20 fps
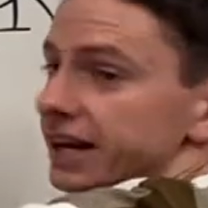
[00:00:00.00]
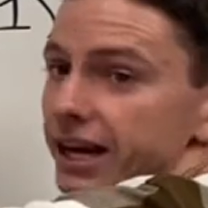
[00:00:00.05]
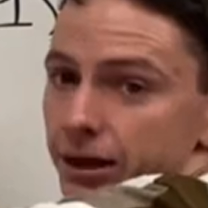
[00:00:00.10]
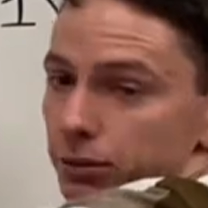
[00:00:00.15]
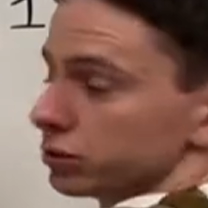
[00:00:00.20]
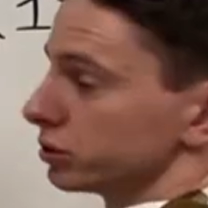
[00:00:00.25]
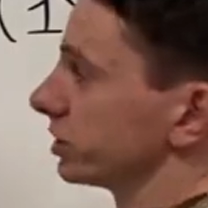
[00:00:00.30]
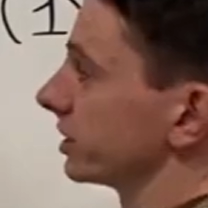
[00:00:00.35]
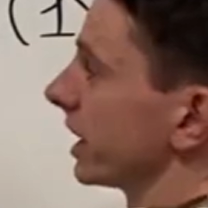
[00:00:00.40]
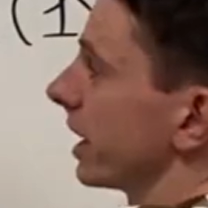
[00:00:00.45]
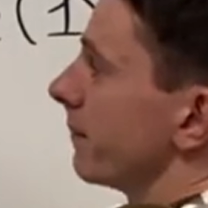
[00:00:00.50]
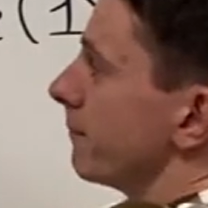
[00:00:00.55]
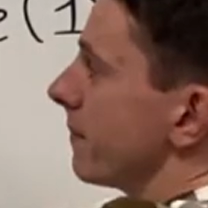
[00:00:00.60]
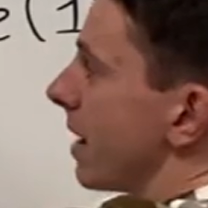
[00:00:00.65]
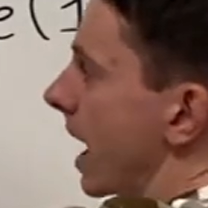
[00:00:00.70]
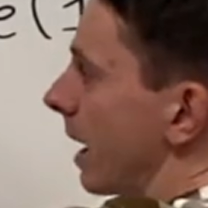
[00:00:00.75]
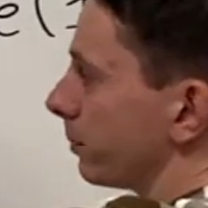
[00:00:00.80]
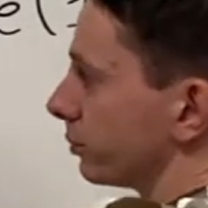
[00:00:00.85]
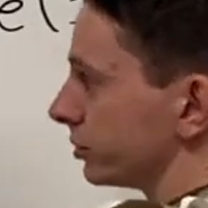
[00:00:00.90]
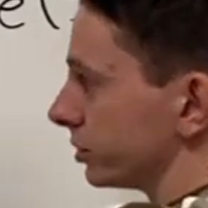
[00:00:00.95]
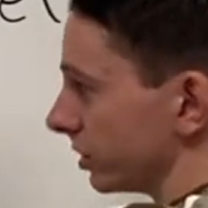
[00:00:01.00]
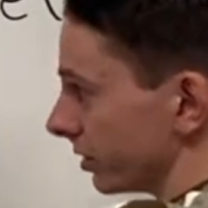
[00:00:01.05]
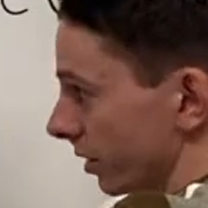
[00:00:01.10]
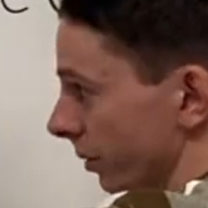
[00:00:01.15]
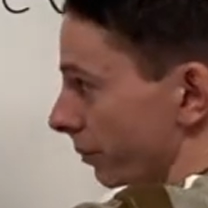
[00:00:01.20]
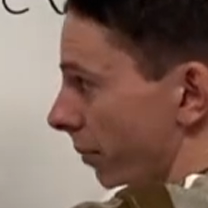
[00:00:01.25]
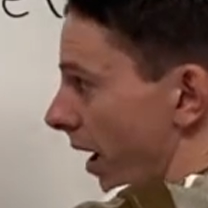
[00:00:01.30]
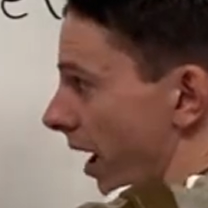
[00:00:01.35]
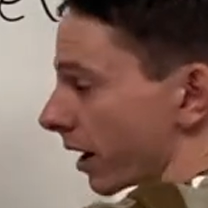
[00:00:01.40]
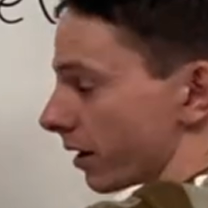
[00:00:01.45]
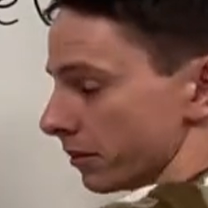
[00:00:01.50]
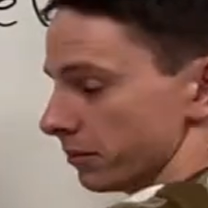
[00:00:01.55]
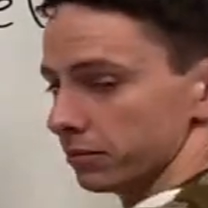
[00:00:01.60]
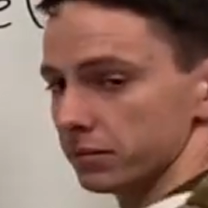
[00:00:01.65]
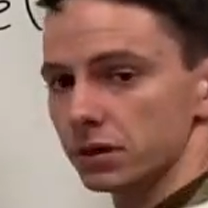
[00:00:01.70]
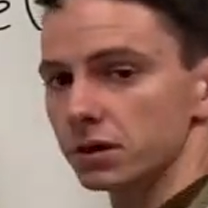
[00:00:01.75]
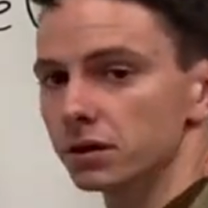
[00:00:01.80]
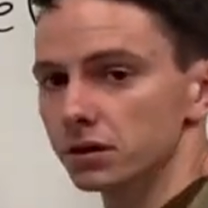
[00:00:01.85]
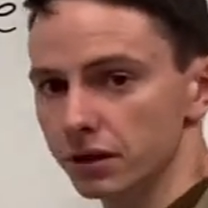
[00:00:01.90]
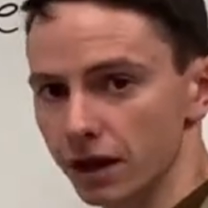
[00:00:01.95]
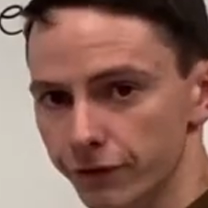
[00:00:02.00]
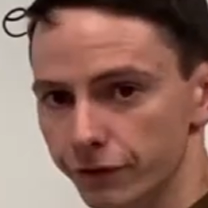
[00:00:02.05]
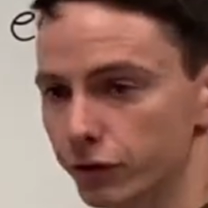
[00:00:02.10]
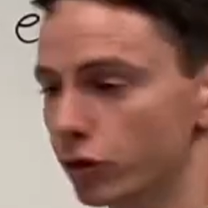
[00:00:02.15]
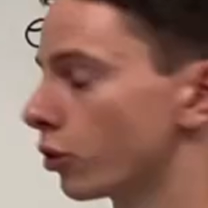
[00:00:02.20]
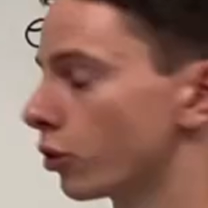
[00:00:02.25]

able to get mapped to the bottom left